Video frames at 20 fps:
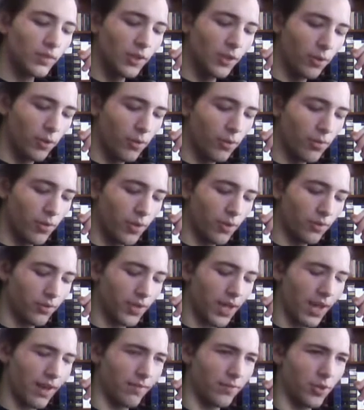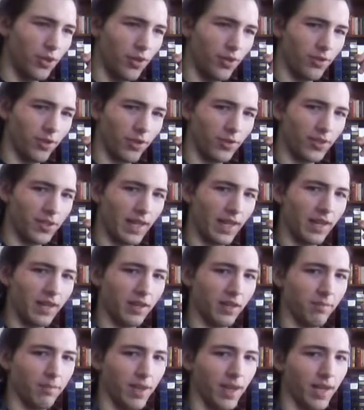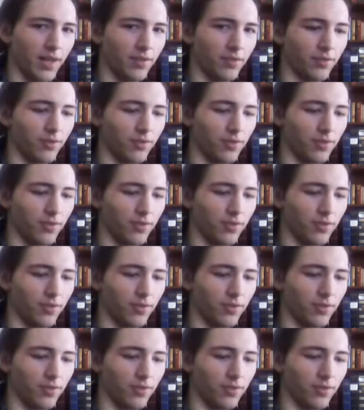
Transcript: kind of Jar Jar's second in command.